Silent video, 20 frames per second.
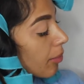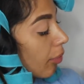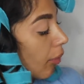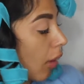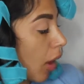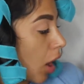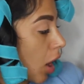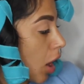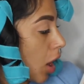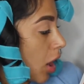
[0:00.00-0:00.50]

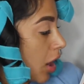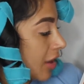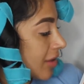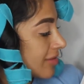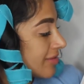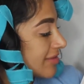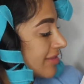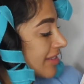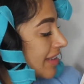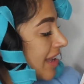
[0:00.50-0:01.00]
Bruh
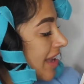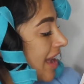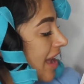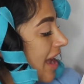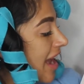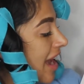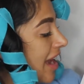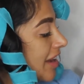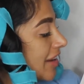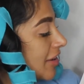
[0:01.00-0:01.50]

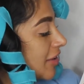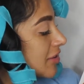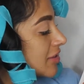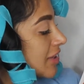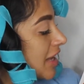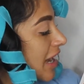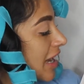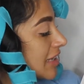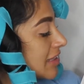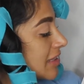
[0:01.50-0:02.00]
and use
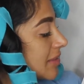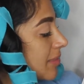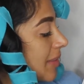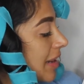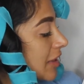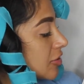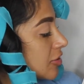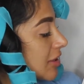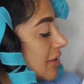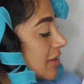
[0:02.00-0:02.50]
it as
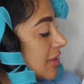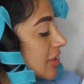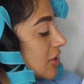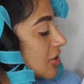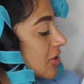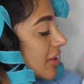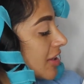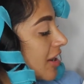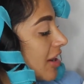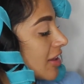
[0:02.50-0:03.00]
my
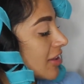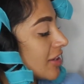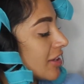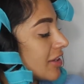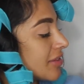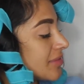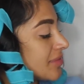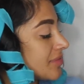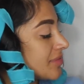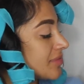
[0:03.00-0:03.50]
transition
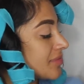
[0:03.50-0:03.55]
color.